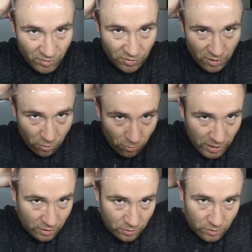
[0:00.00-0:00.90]
if there are
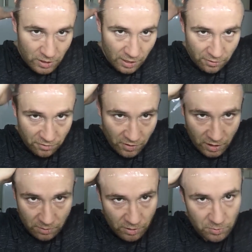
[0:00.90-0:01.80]
wrinkles, how the
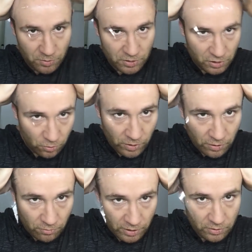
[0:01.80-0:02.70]
fuck am I supposed to know where
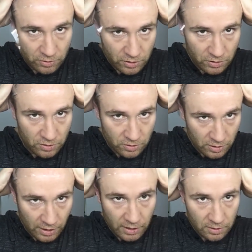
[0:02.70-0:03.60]
the wrinkles
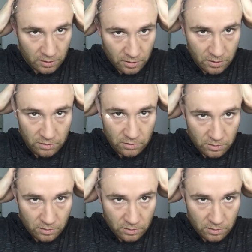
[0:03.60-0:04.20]
end and the